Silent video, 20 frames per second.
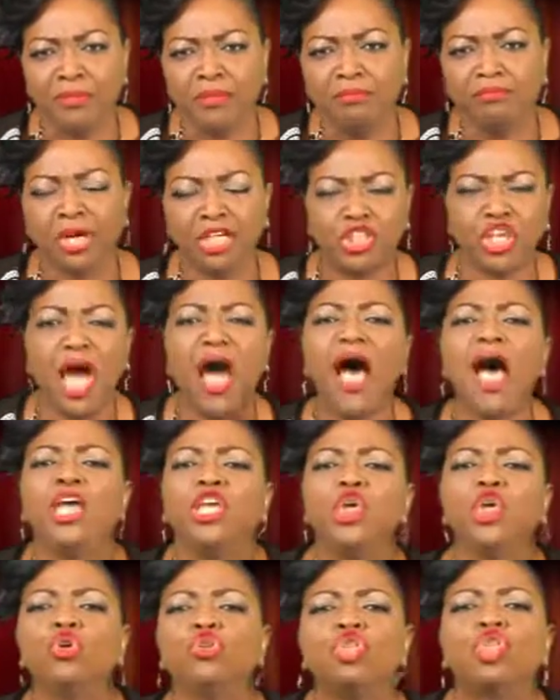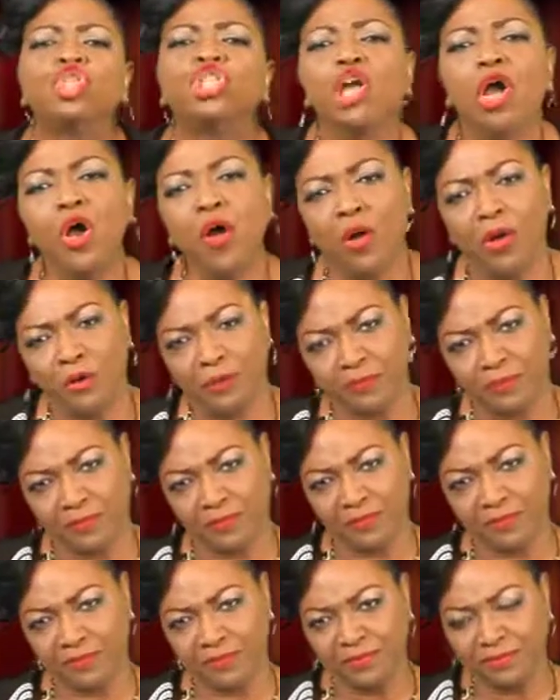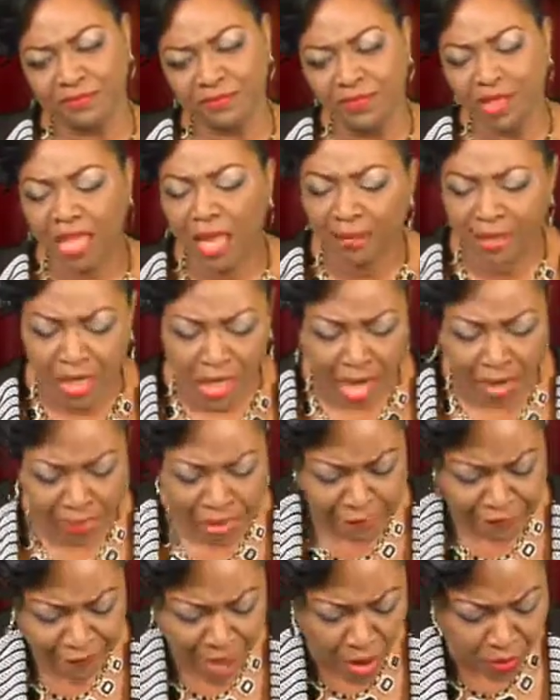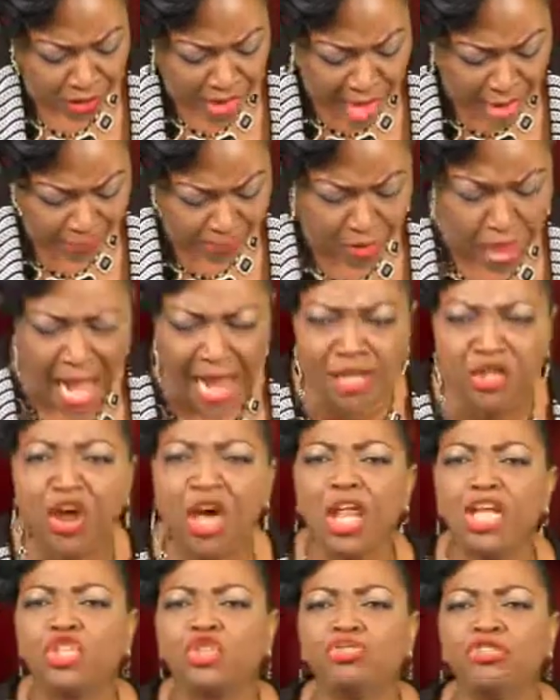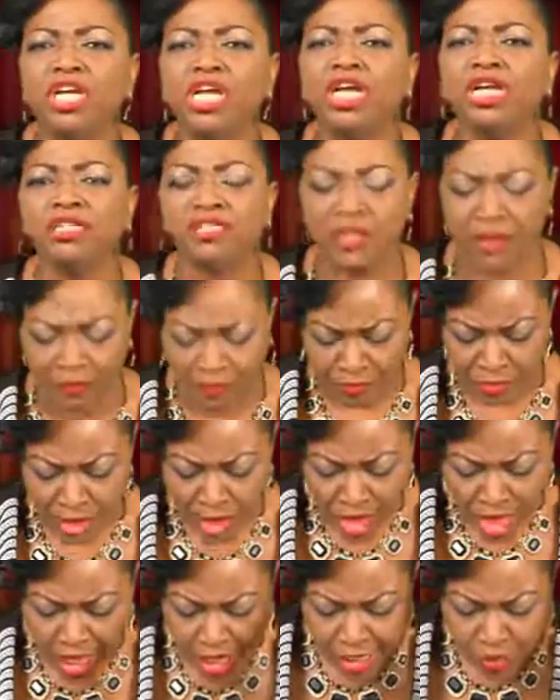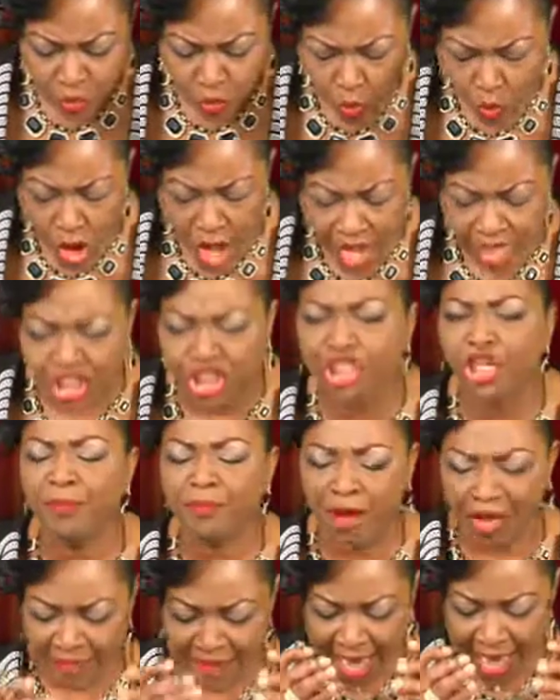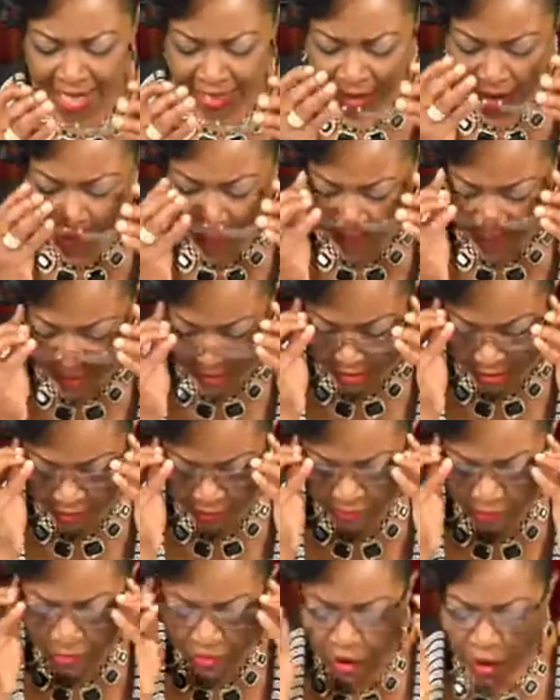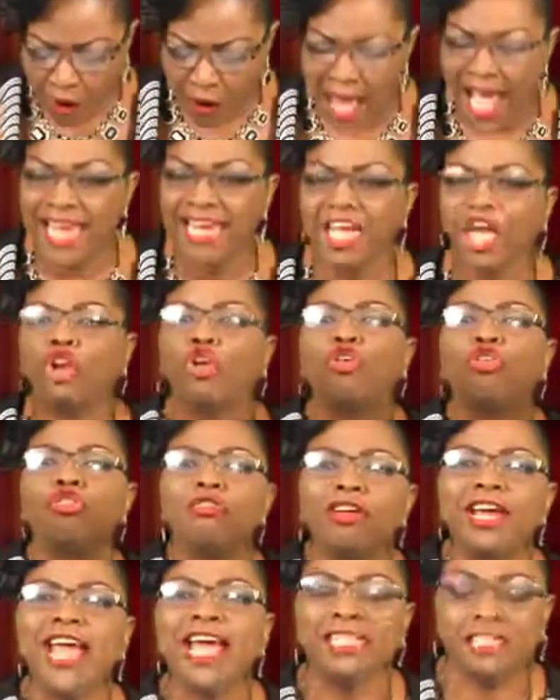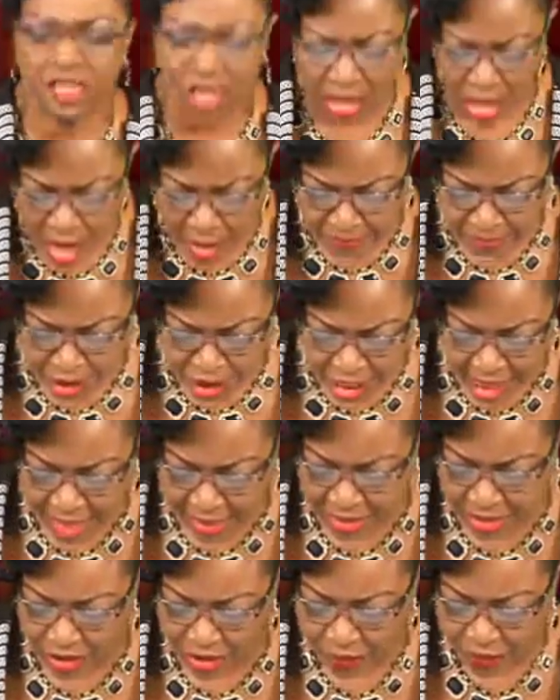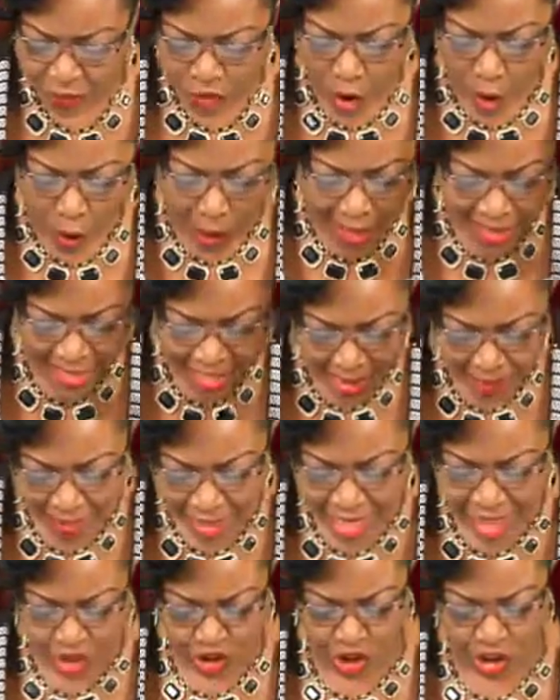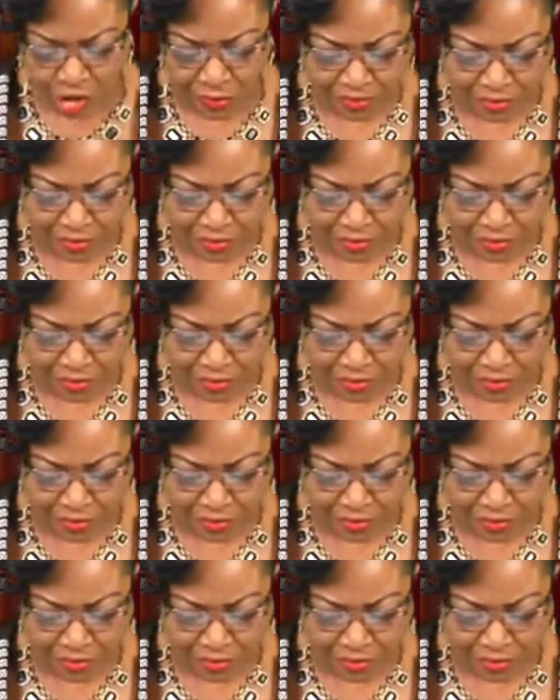But are you sure? Let me, let me find what idolatry is. It is worship of idols or any created object or image